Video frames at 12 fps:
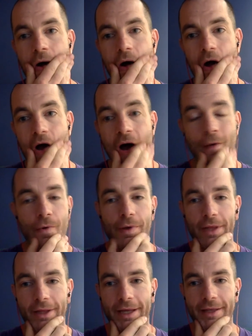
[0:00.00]
I'm
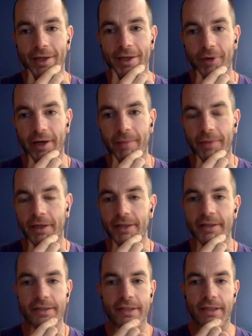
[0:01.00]
really glad that you brought up
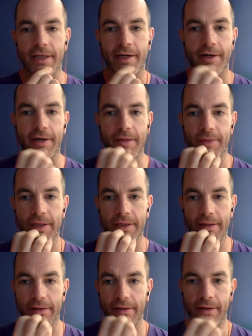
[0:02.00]
Kinesis in there. I
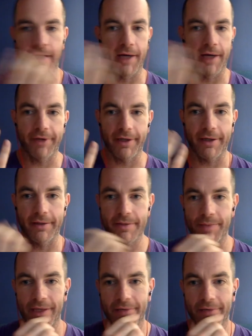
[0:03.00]
mean, Kafka,
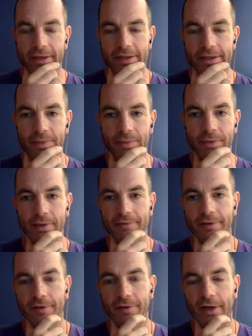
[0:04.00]
speaking of things that people love
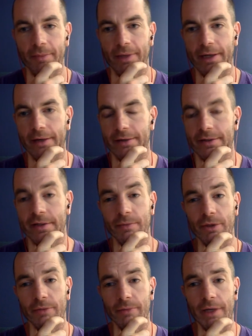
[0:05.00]
to talk about,
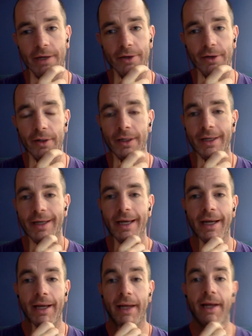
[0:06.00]
similar model.
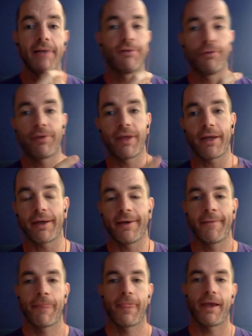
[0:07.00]
And I do think
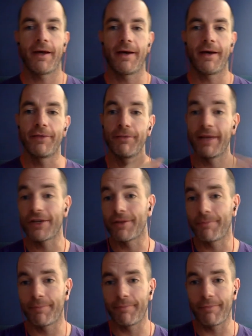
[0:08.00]
you
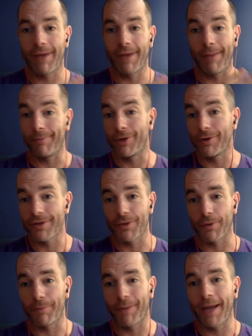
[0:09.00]
mentioned, use the
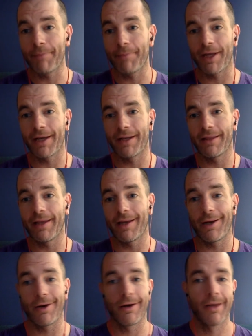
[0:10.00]
word pipeline in there.